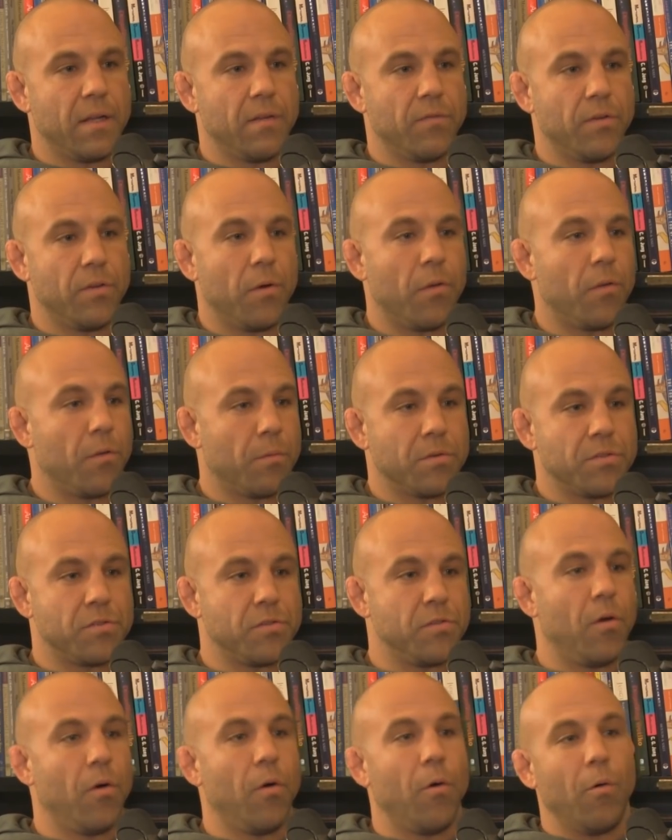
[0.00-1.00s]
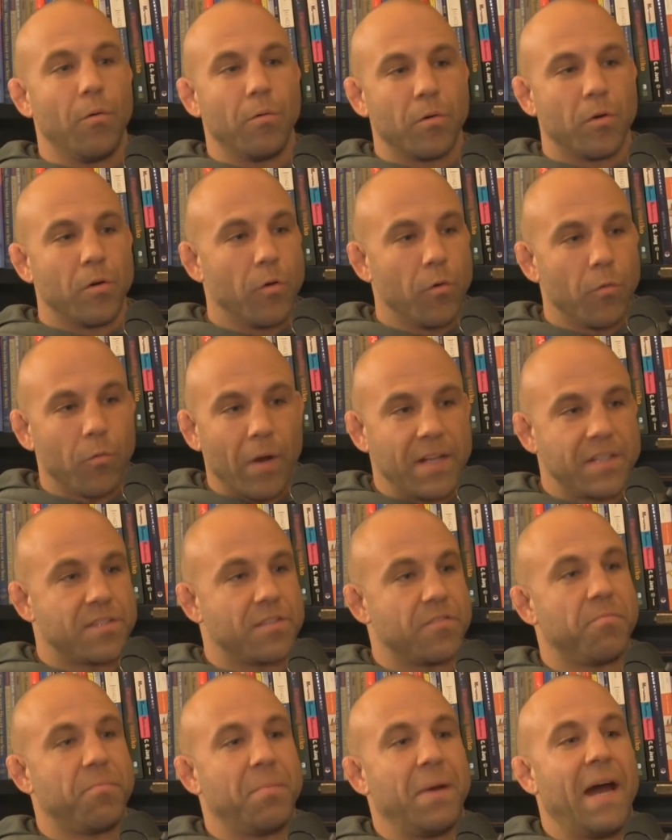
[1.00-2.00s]
and even though there was no
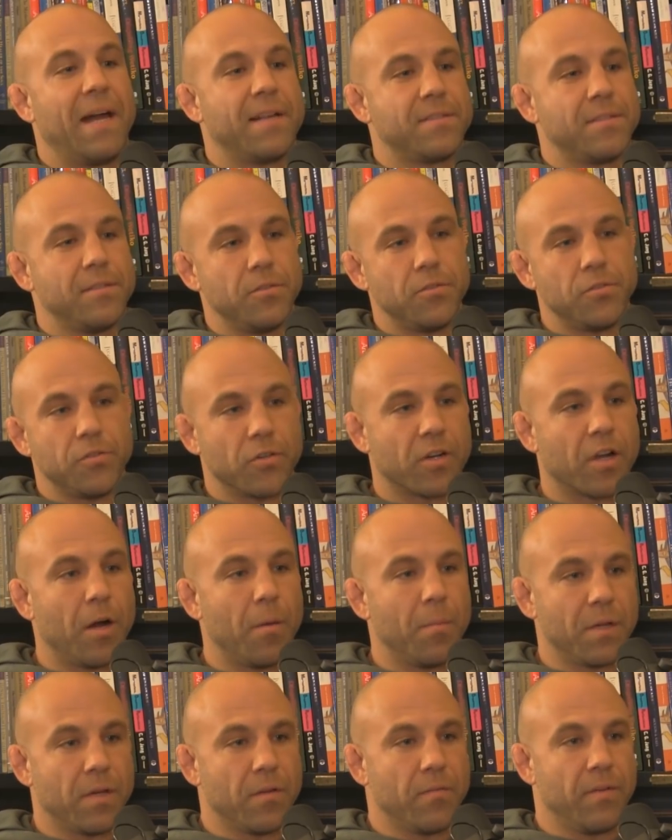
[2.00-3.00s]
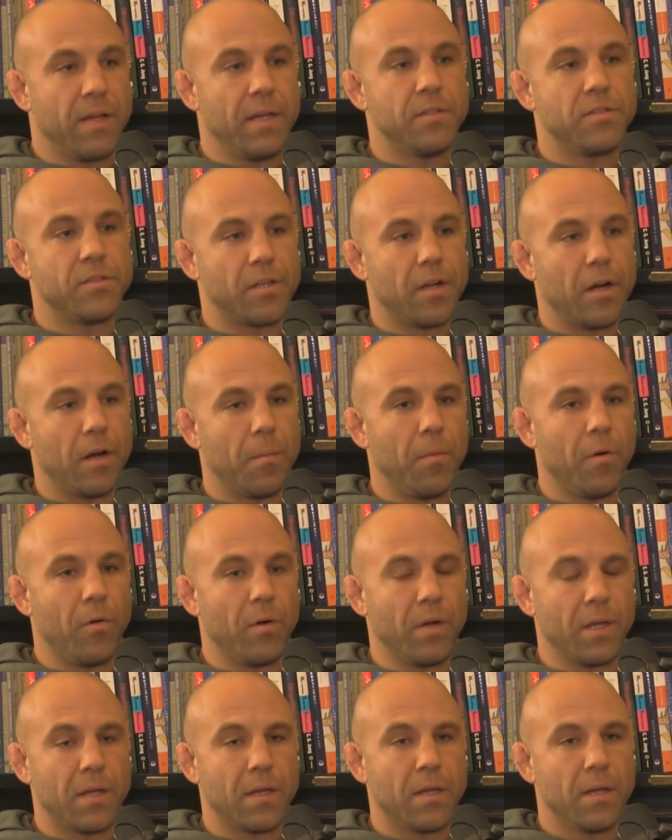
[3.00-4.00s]
rites of passage or coming of age
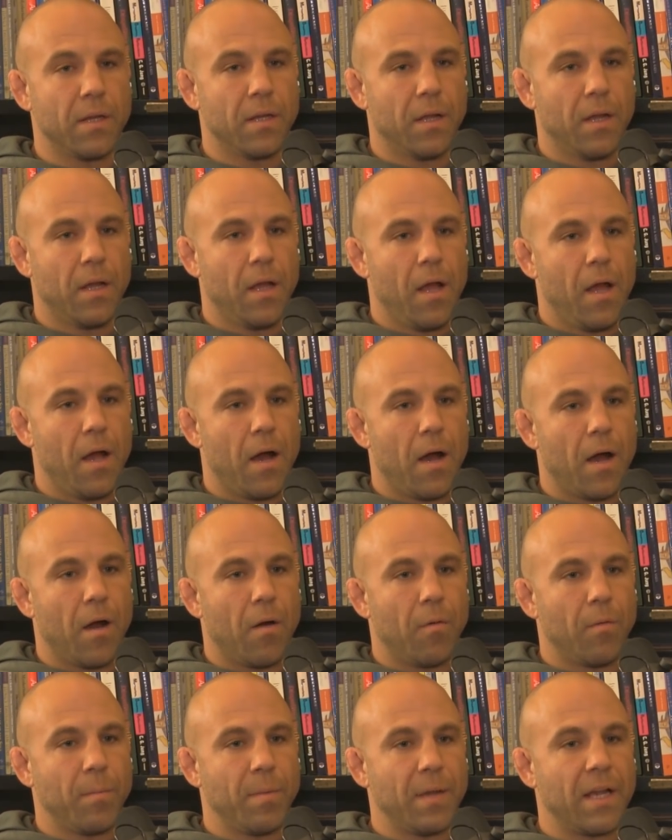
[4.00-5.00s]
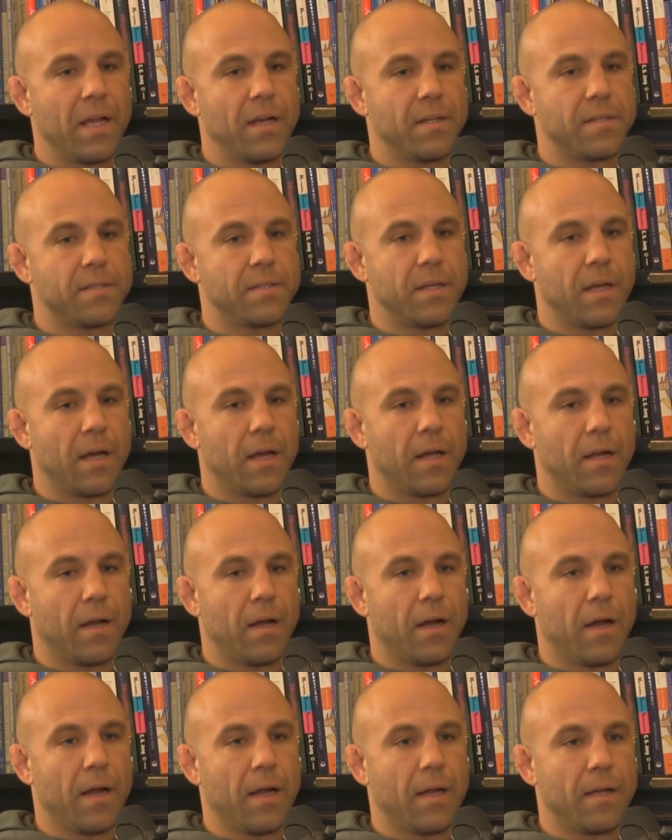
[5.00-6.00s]
ceremony, uh, we began to see eye to
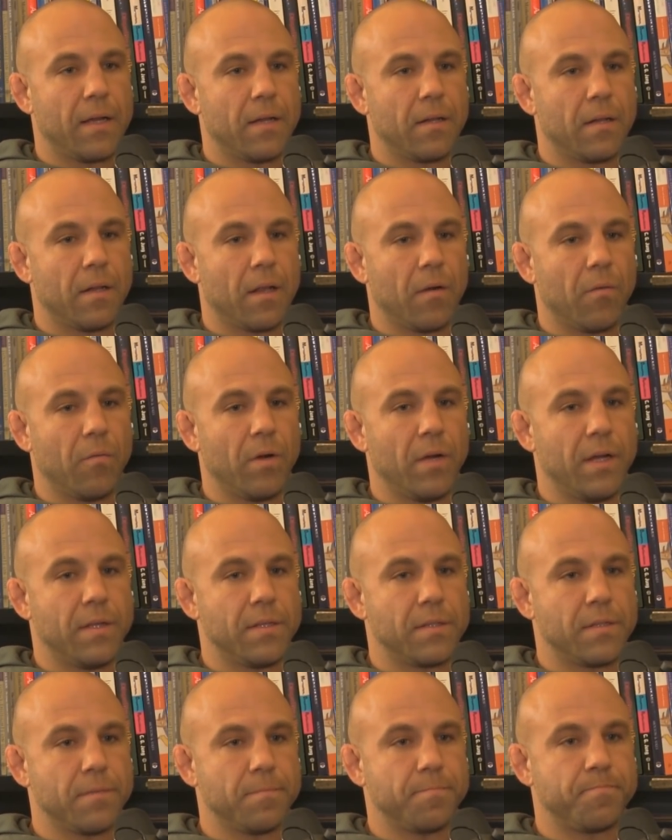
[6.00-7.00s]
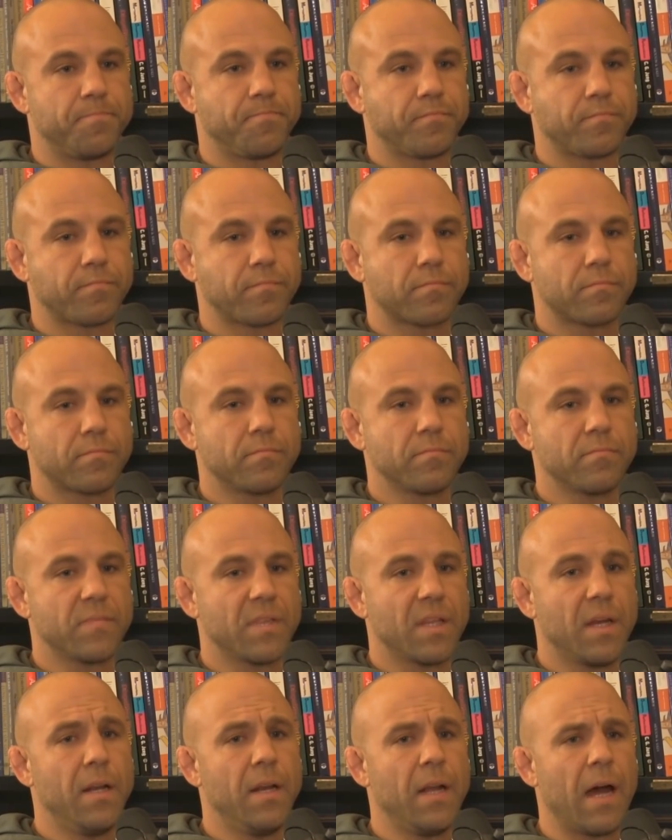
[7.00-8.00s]
eye in a lot of ways and
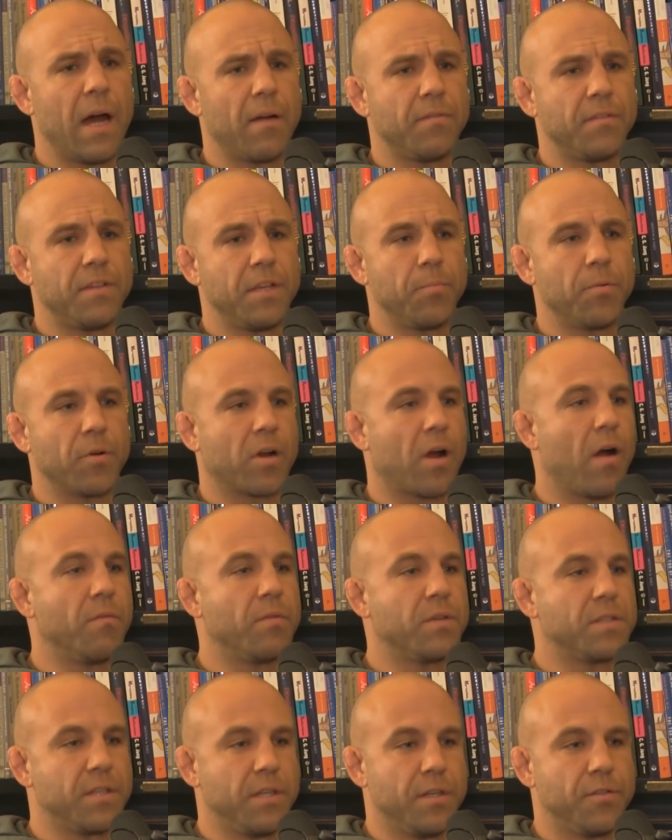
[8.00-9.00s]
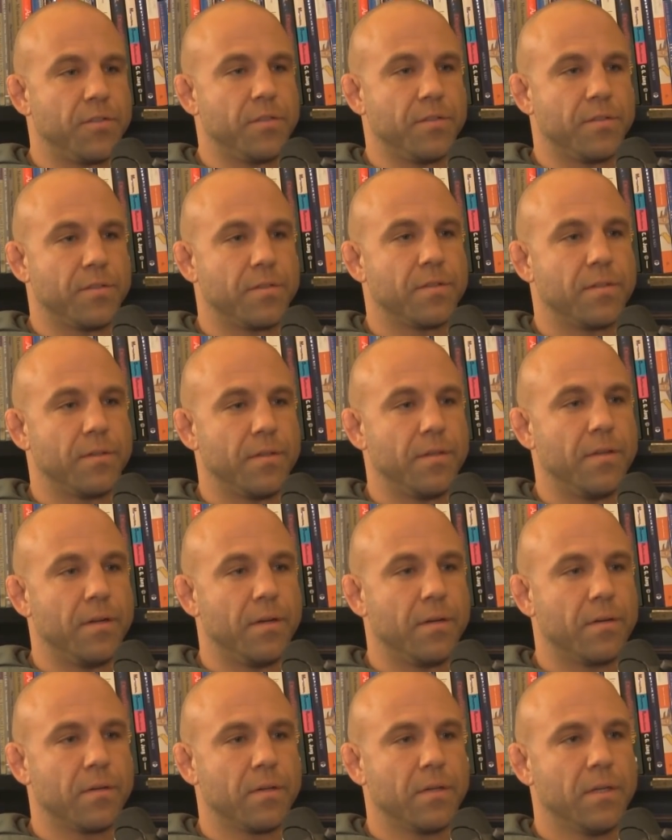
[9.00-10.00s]
and have deeper conversations, you
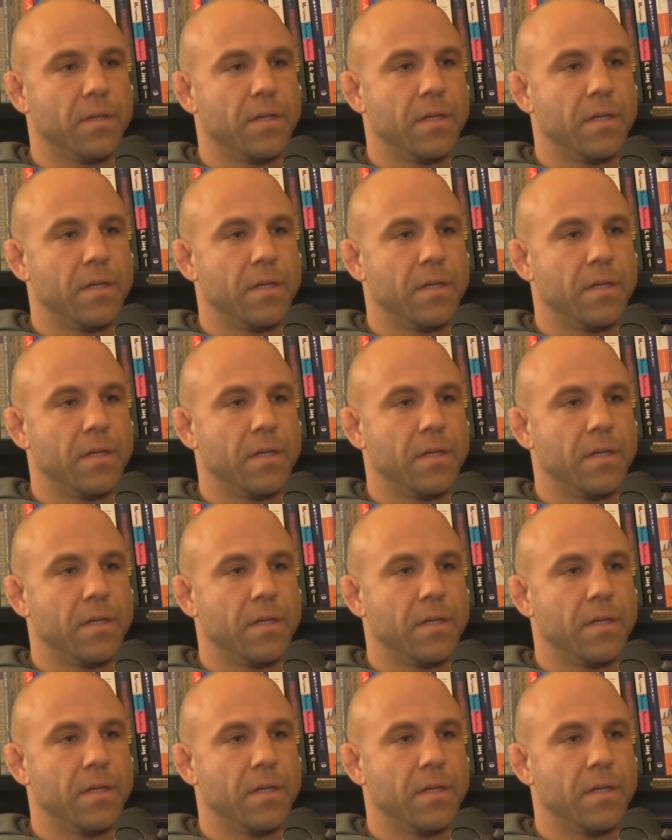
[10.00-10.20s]
know.